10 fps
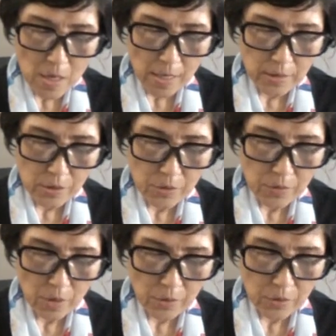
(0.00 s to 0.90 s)
And do
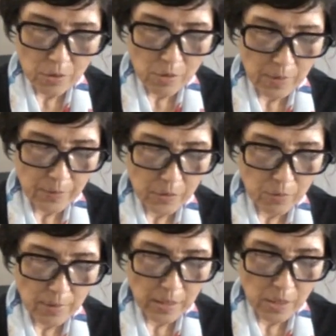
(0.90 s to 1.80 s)
not go up to
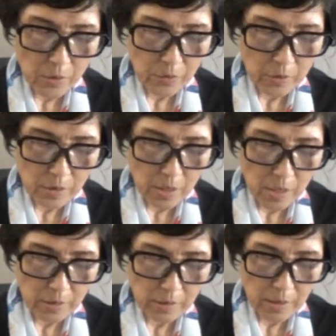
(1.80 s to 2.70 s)
my altar
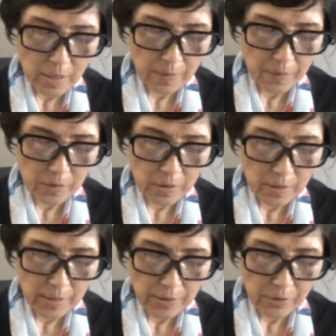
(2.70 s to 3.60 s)
on steps,
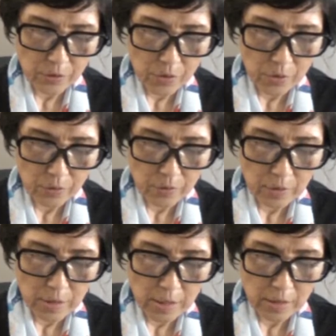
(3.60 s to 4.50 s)
lest your
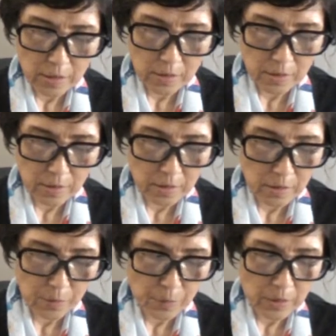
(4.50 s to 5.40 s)

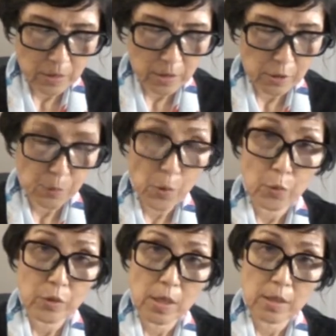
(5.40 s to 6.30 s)
nakedness be
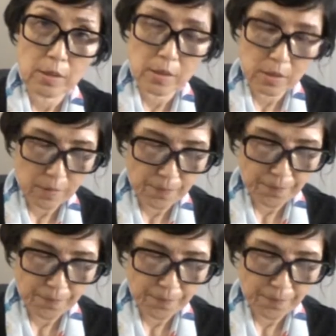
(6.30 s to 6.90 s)
exposed on it.